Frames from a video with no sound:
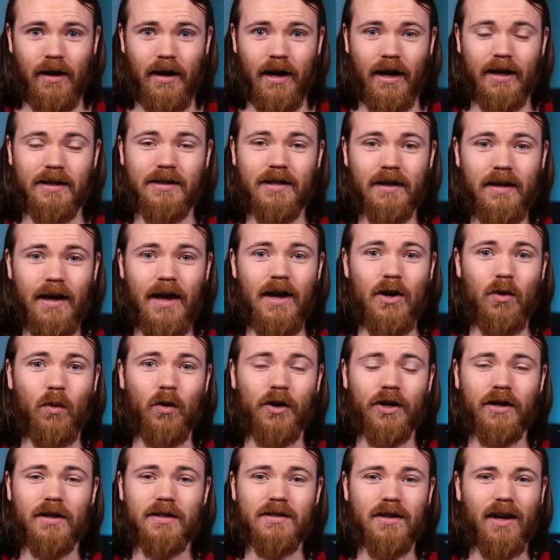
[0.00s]
And today, we're
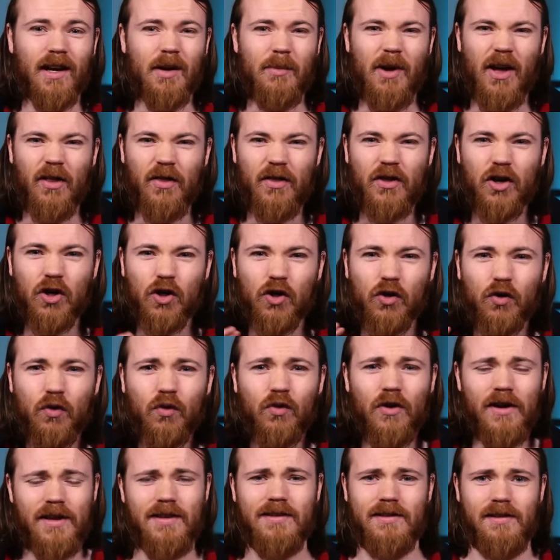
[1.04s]
going to talk about the
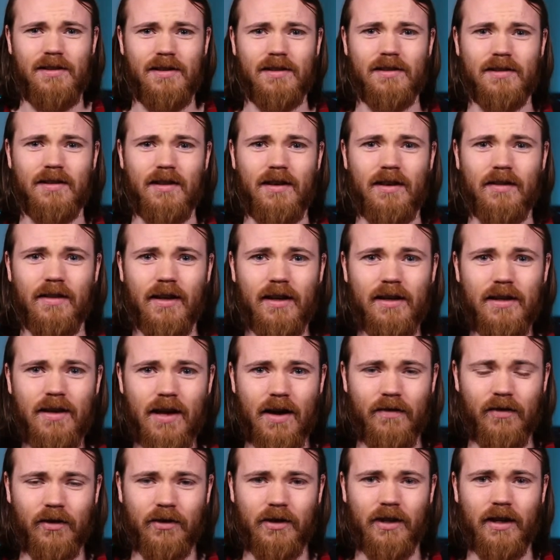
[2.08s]
craziest thing that he
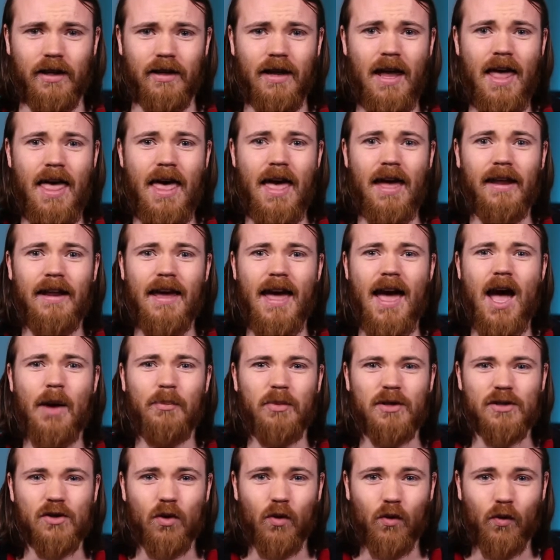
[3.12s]
ever did, and it
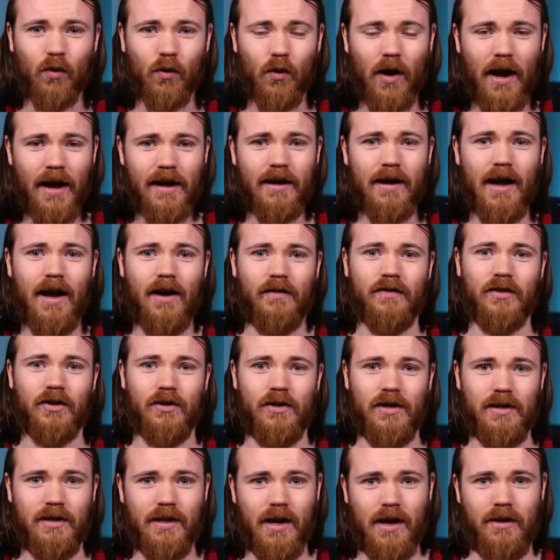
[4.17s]
happens right after
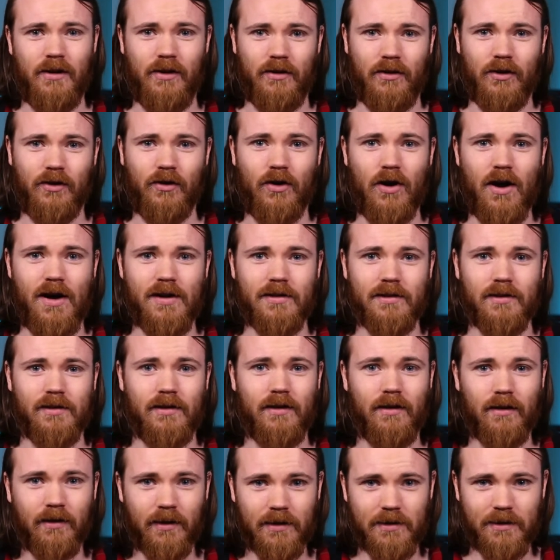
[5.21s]
he died on the cross.
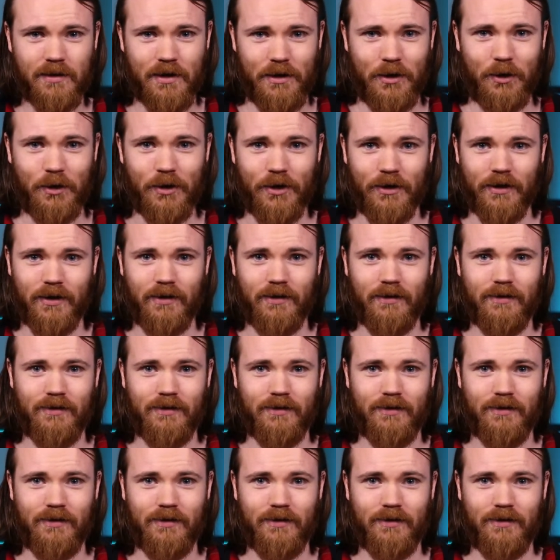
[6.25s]
Let's take a look.